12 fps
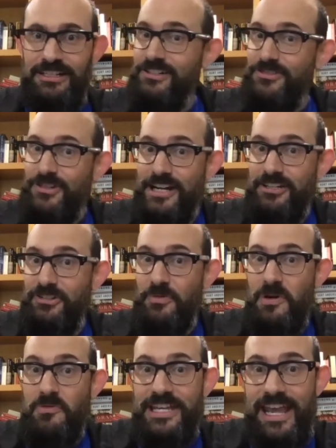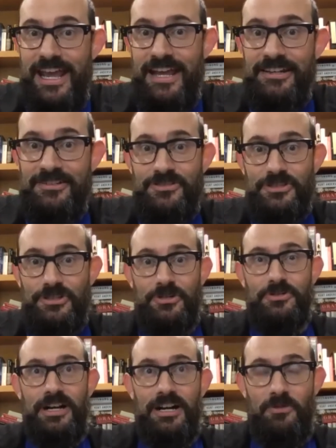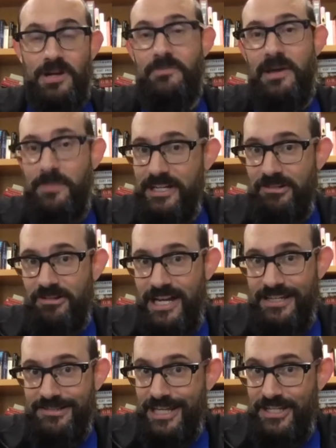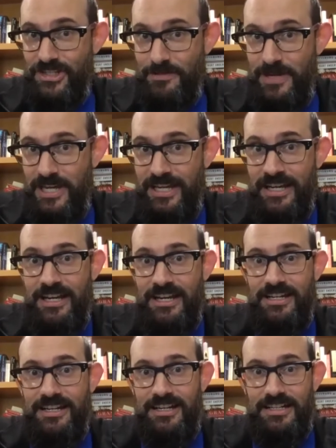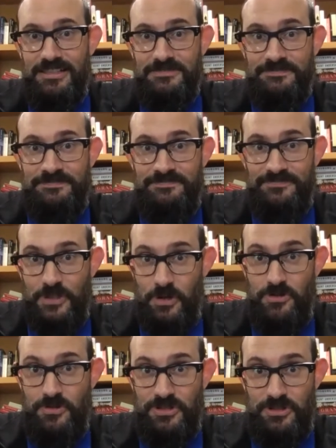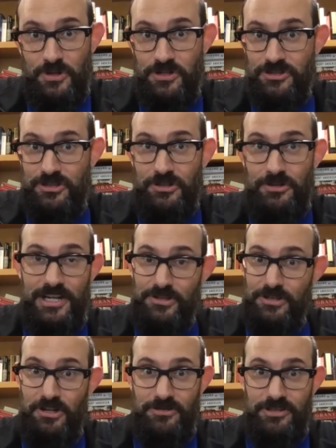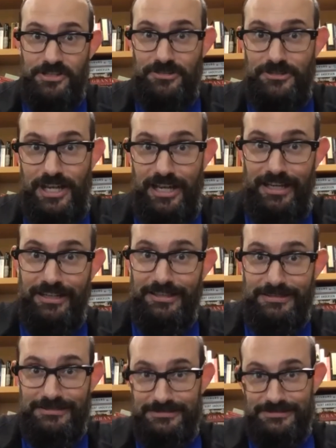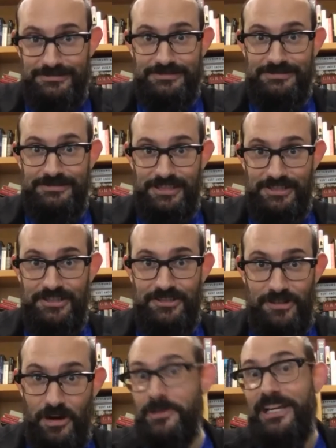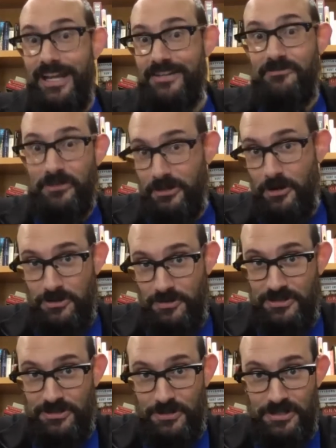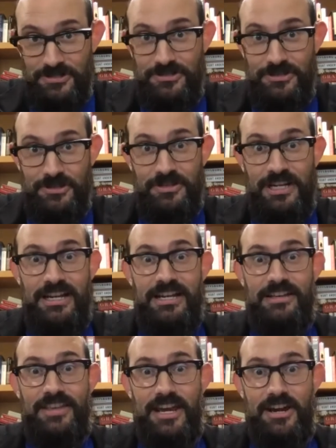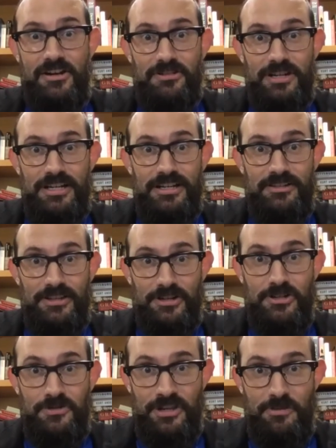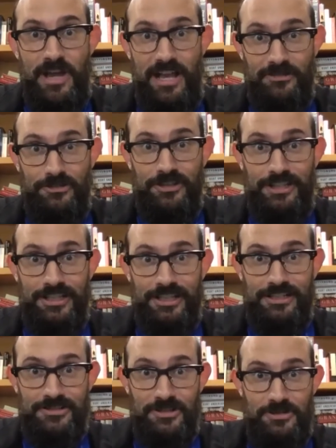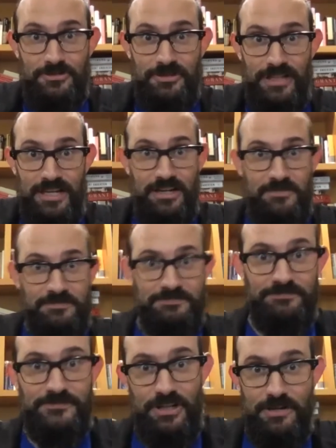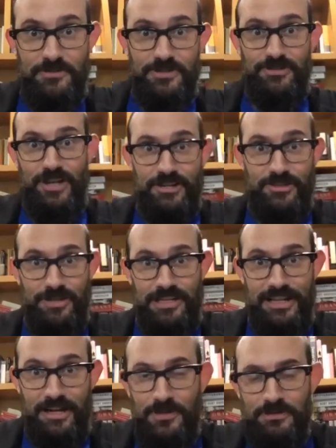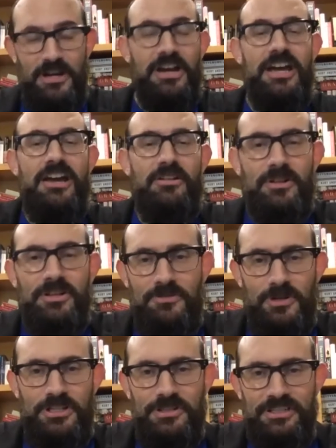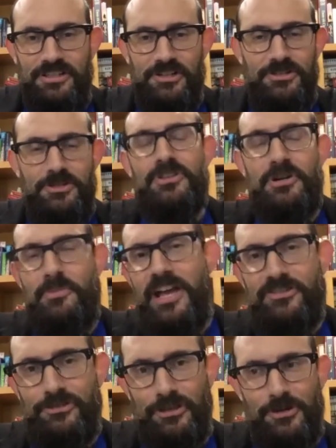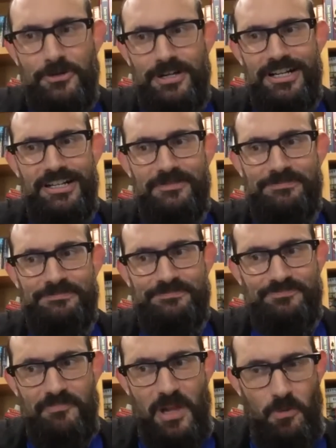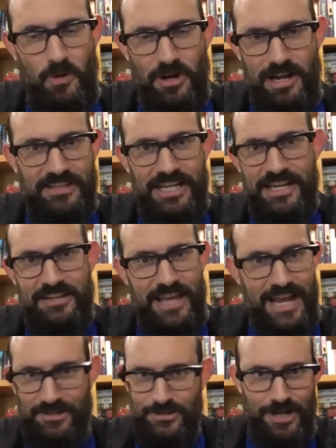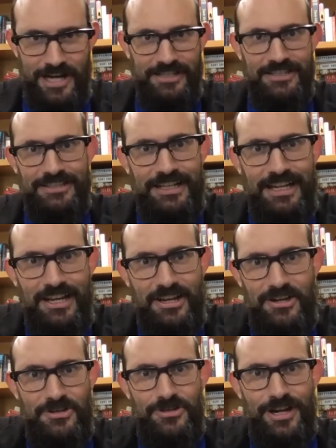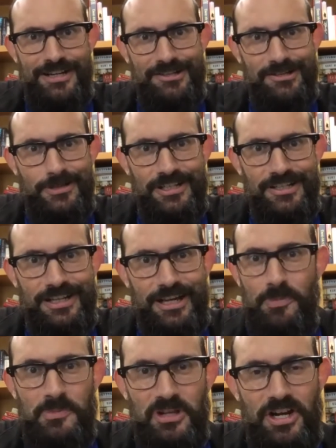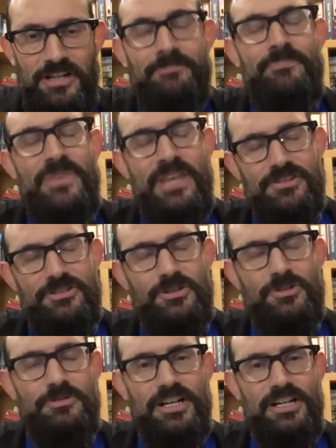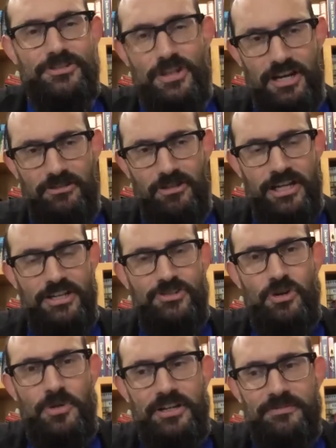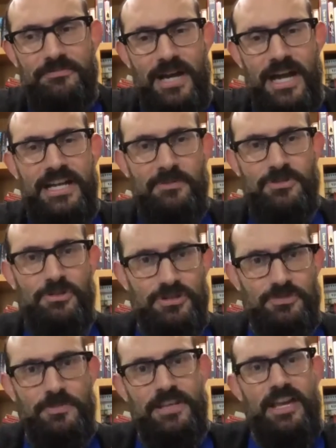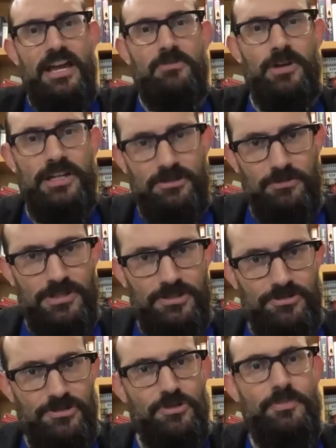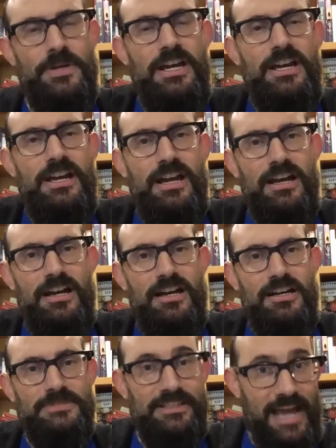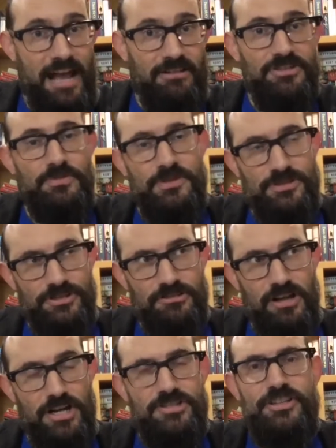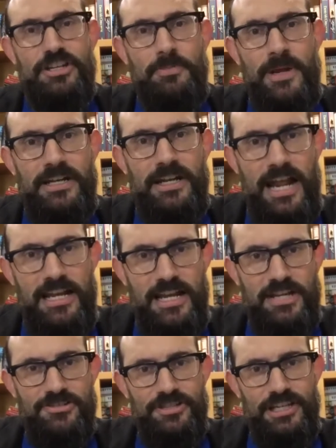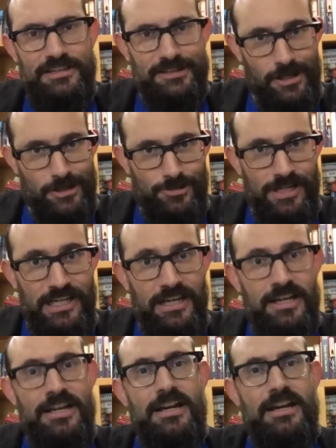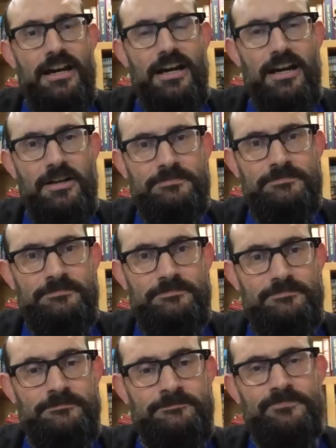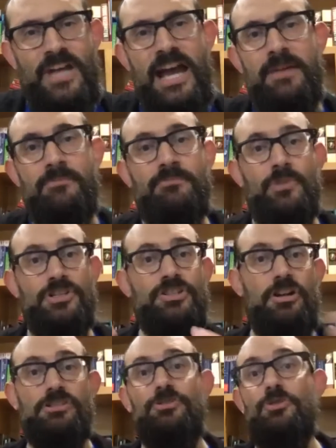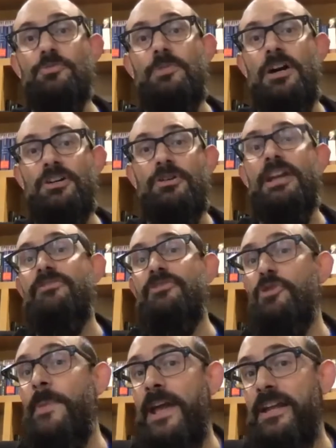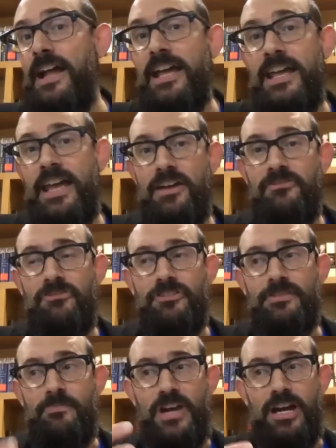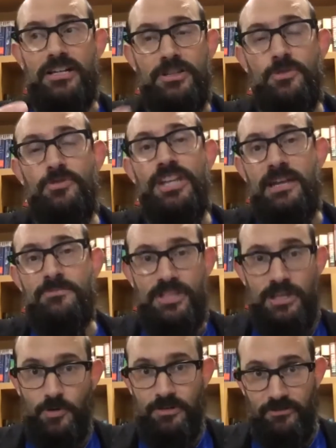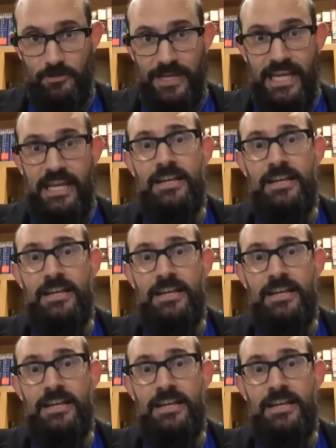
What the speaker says: trying to do what we can. So one of my big clients is H-E-B, the grocery store. So as you know, this is Armageddon for grocery stores. So they're doing their best. So sorry, I'm just trying to straighten that up. There we go. They're doing their best. So we're on the end of that, just trying to help them along. So sorry, long intro, but my name's Chris Smith. I work at the Richards Group in Dallas, which is the largest independent ad agency in the country. I'm what's called a creative group head. I have two teams that work for me,